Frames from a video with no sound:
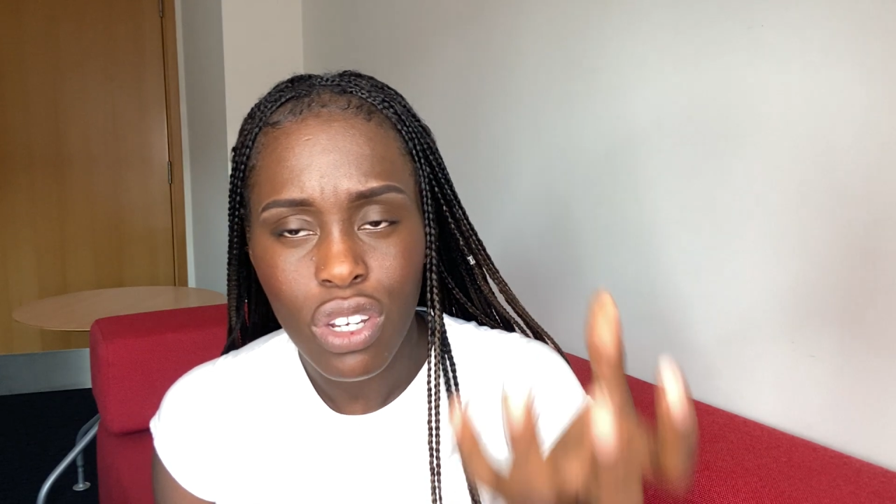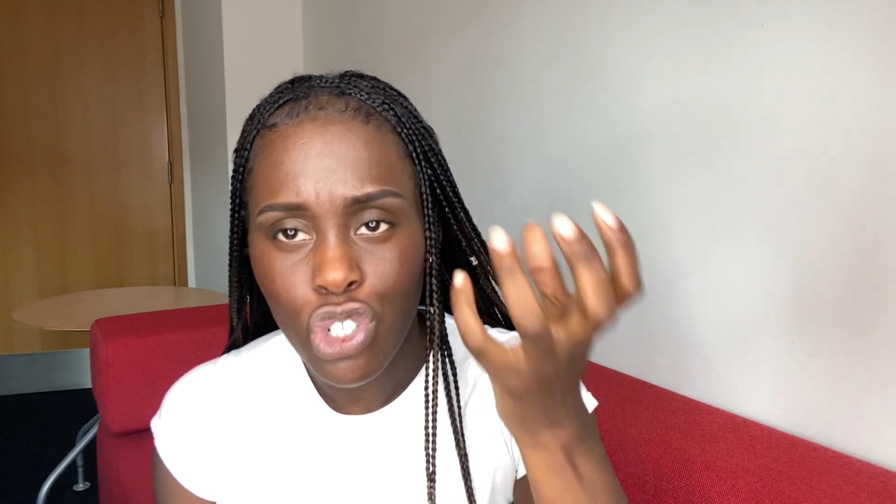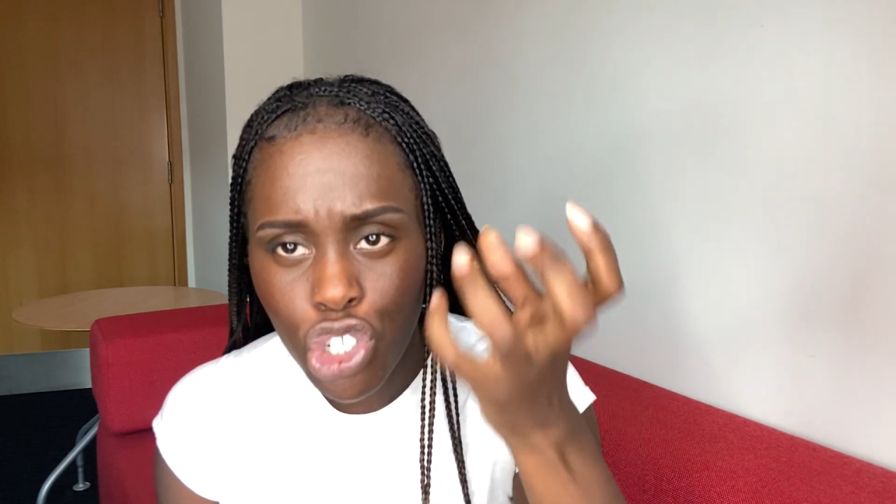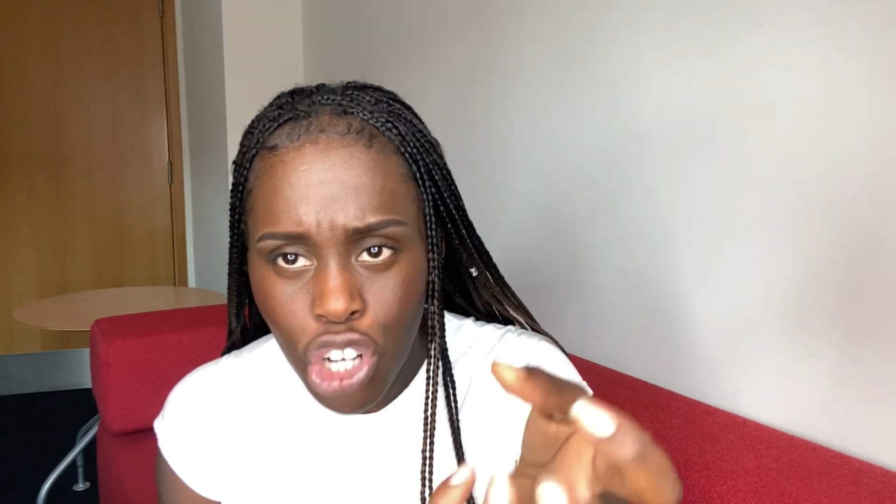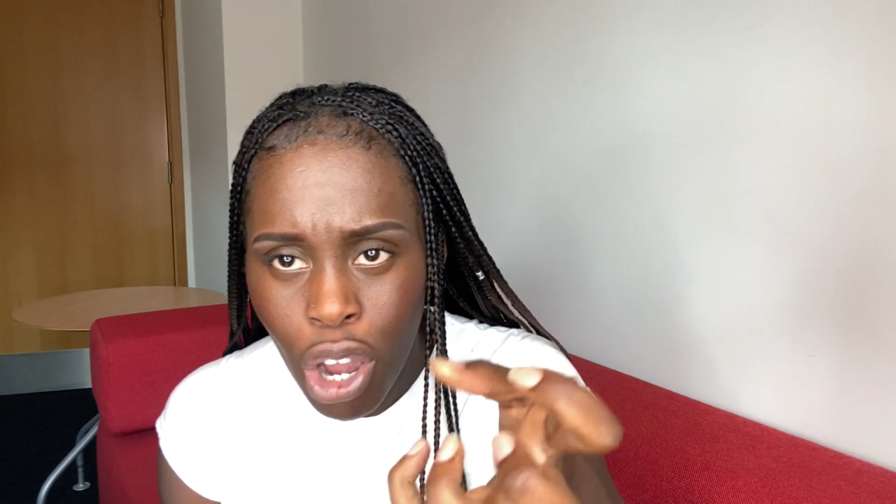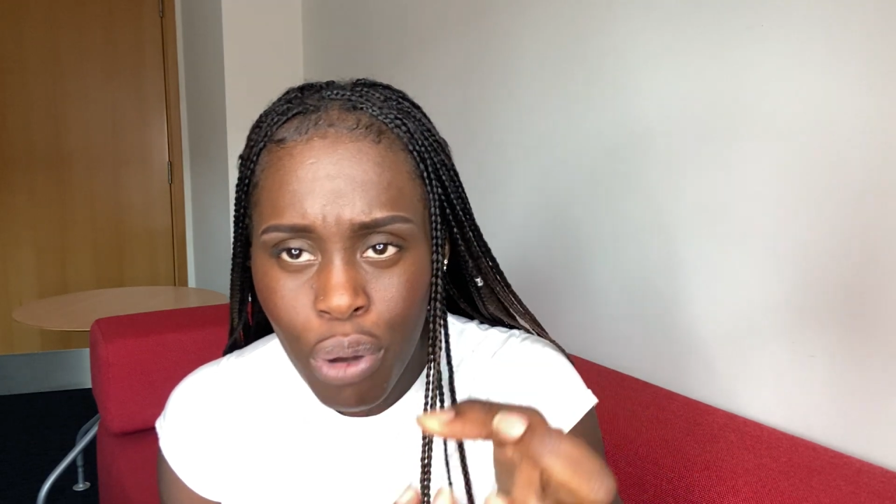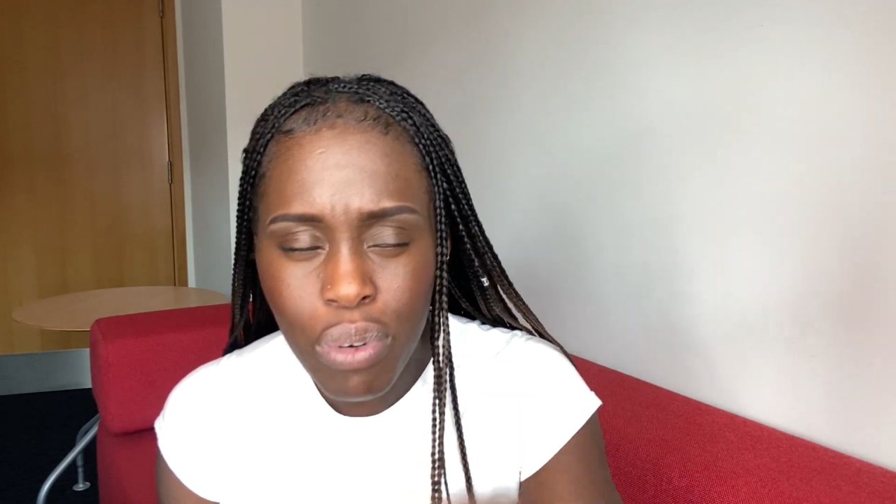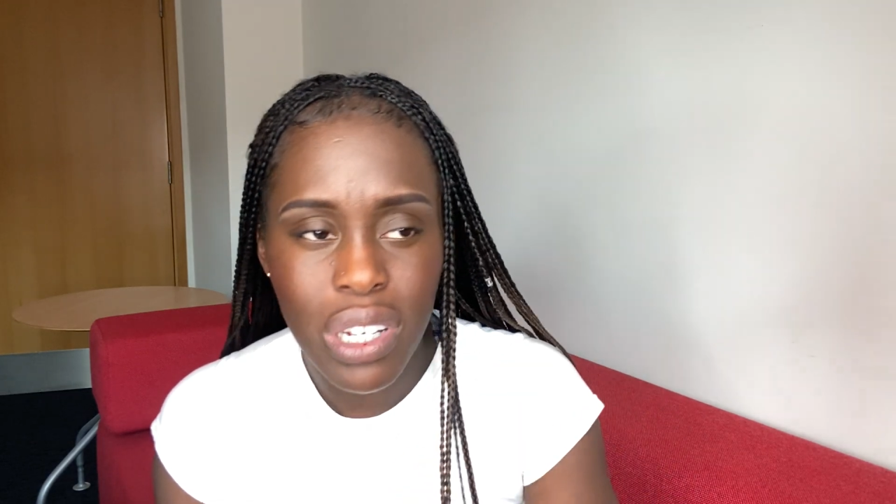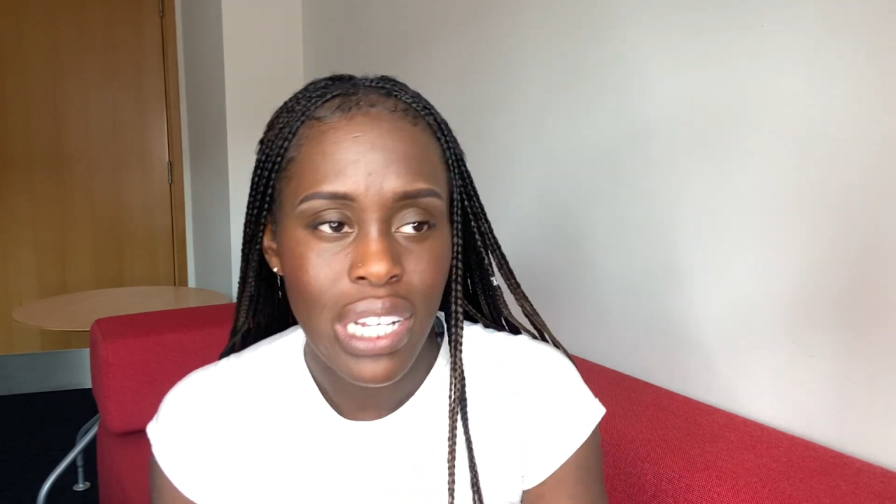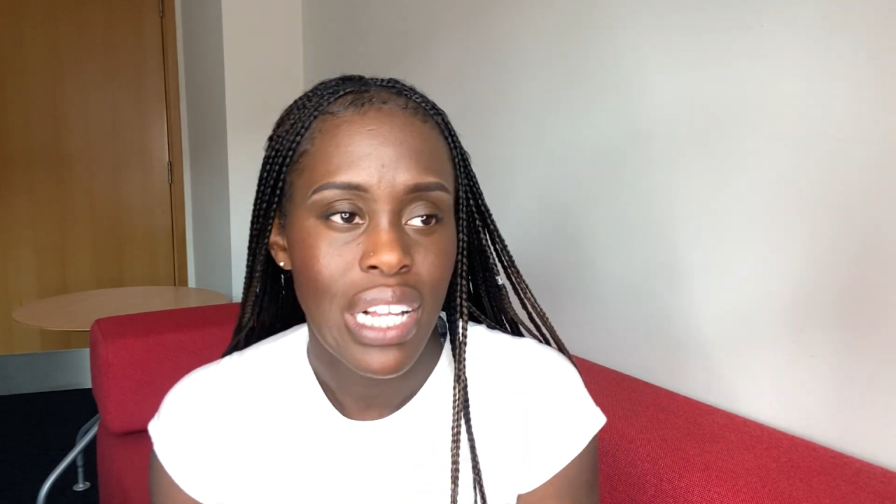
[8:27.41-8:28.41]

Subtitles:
show.